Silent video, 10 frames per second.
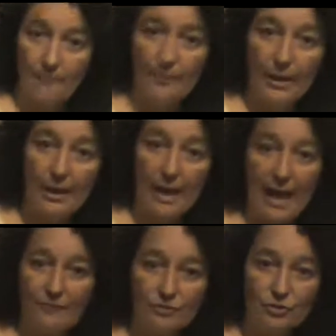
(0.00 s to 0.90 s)
But
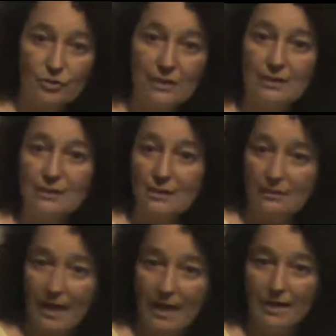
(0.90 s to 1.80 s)
after he
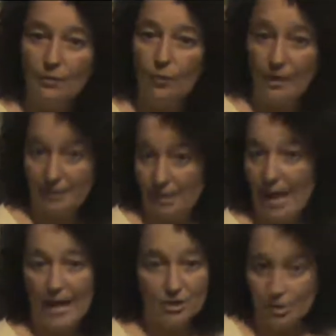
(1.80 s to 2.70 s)
did that, he went and
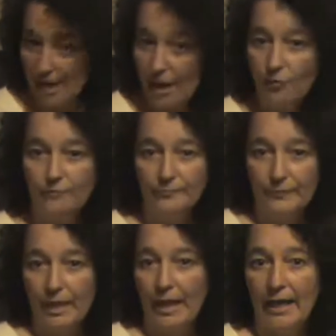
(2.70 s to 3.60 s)
cashed out
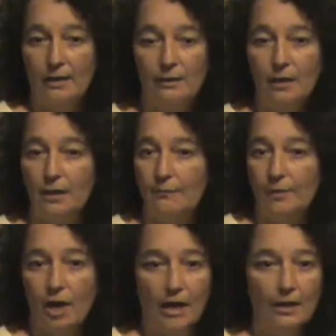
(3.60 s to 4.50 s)
and
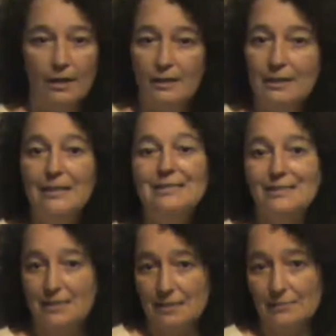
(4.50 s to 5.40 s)
got at least
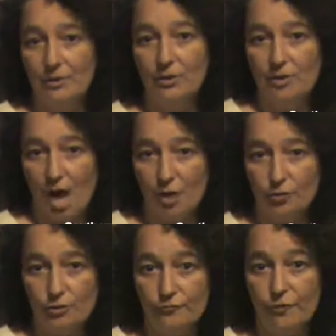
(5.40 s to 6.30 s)
$6 million
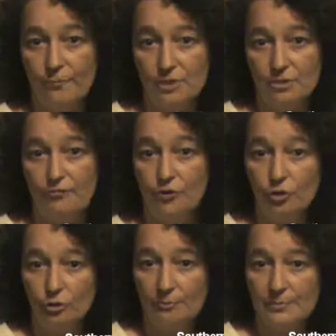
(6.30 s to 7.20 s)
from these
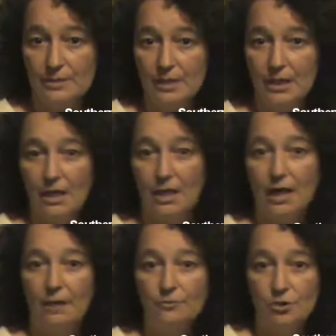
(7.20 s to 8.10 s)
firms
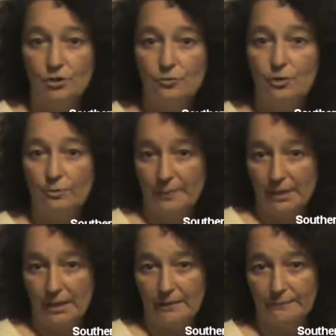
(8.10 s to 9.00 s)
to do their
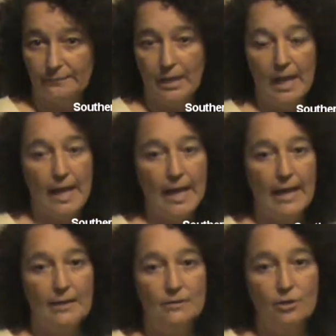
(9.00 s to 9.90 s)
bidding.
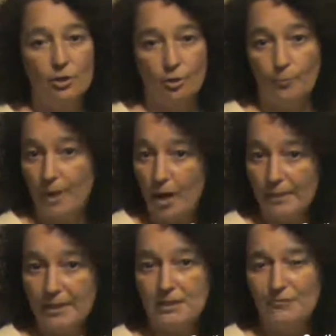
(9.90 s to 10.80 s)
And
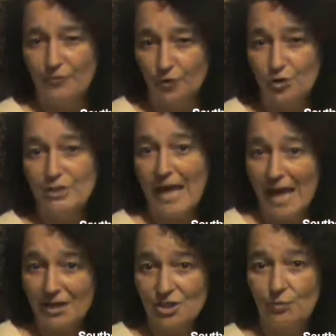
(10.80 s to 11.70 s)
Obama, his first
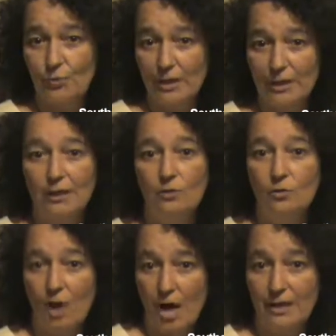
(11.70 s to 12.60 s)
action when he
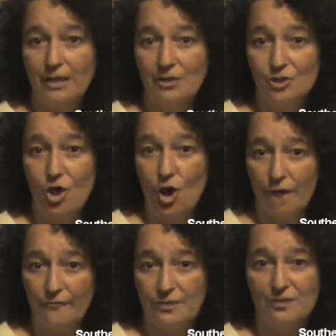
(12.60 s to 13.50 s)
got into
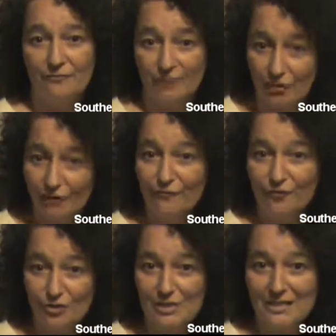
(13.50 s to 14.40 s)
office, the very
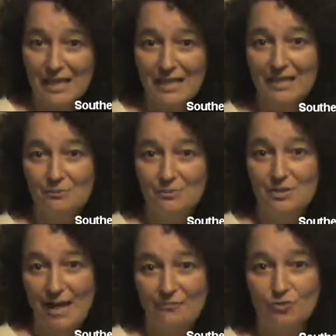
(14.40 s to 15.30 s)
first day
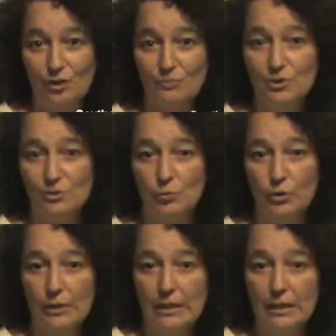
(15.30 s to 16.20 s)
after he was
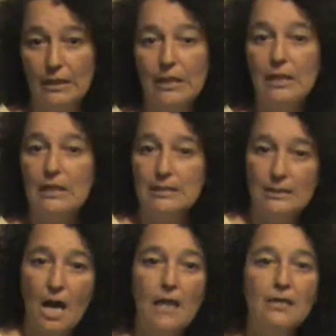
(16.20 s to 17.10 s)
sworn in, he
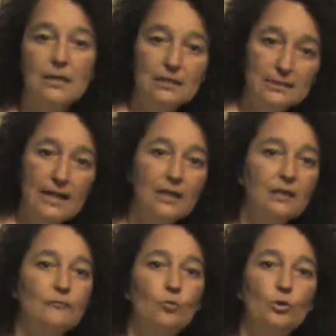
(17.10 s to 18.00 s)
signed an
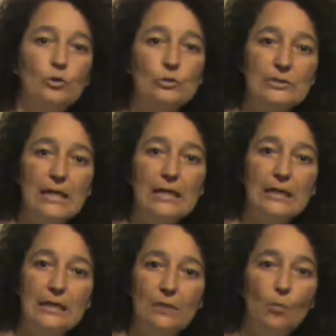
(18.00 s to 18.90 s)
executive order saying
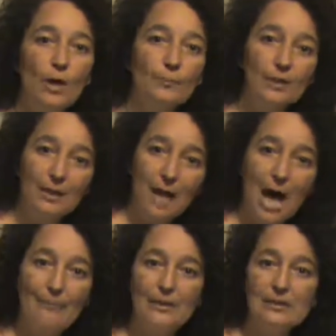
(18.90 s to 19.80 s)
he didn't want to put
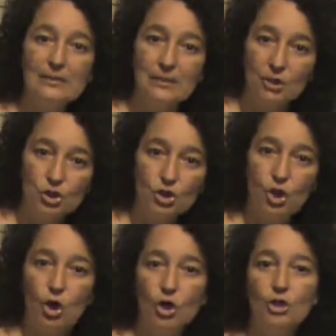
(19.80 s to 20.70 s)
lobbyists in
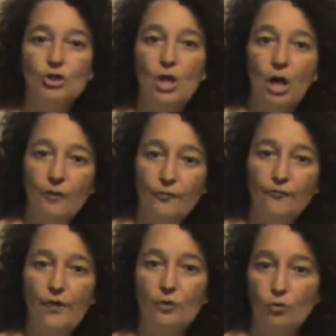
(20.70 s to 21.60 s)
charge of the
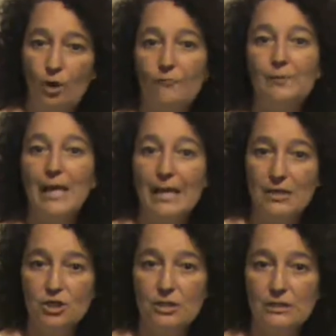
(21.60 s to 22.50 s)
federal government
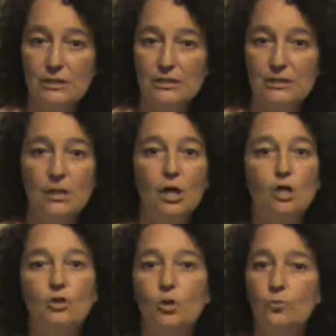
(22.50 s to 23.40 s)
agencies.
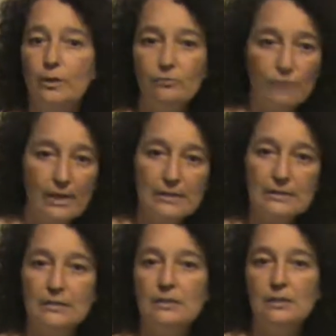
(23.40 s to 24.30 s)
So we
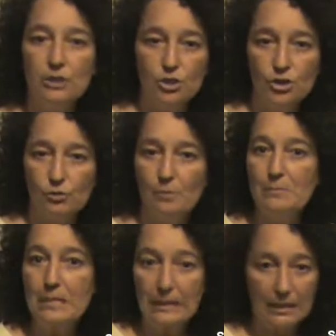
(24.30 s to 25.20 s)
raised this issue
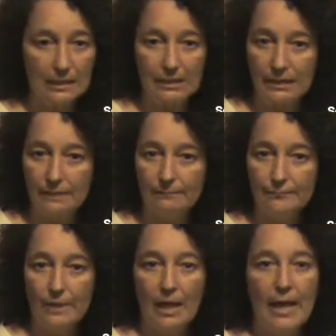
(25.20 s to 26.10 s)
immediately
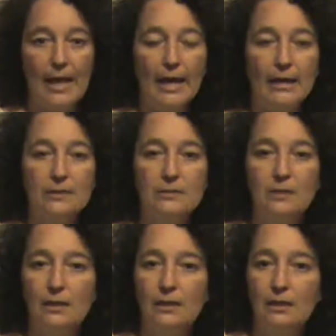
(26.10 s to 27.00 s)
and
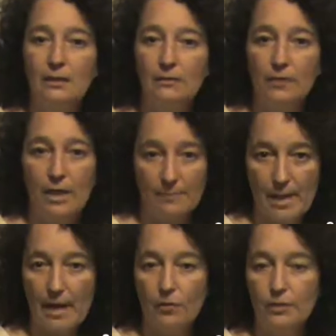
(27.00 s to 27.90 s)
came
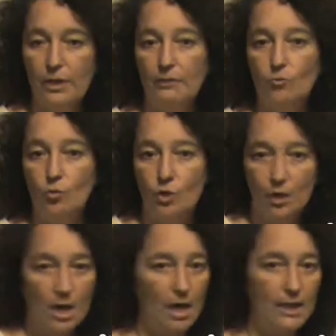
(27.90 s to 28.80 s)
out and
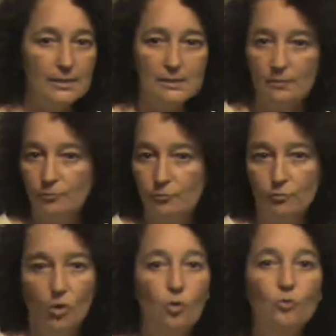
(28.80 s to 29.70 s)
organized a
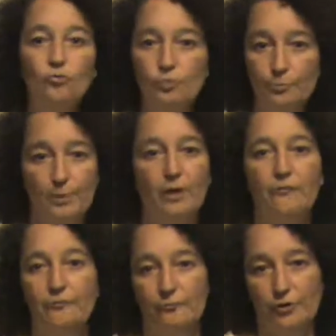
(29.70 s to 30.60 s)
whole group
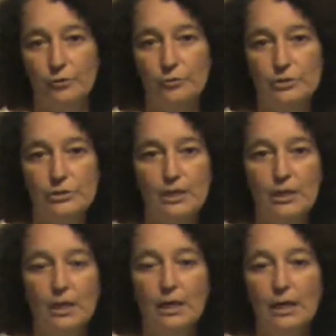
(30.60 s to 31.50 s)
of folks
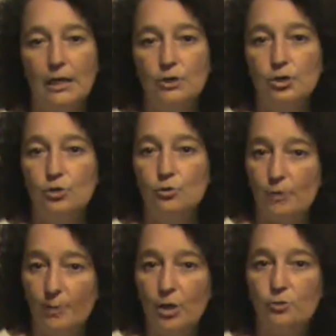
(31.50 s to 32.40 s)
to
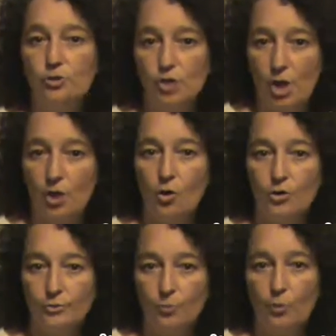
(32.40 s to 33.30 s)
oppose John
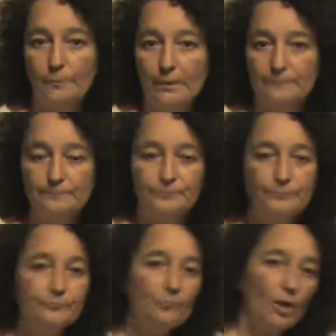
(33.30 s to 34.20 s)
Hall's appointment.
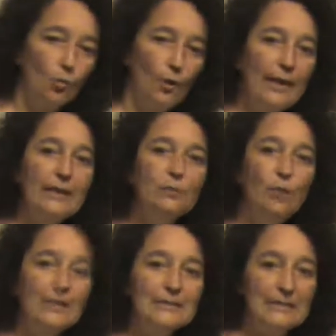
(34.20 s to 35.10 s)
When he
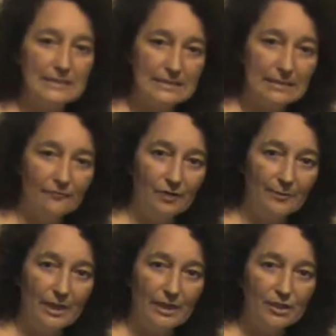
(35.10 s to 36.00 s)
was at the State
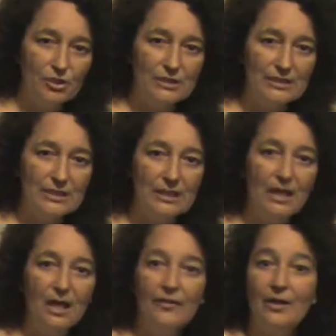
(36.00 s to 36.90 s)
Environmental Agency,
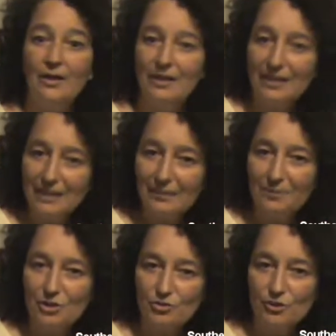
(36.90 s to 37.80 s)
the Clinton
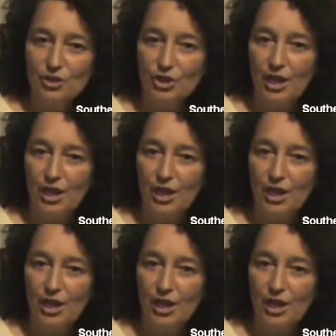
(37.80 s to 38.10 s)
administration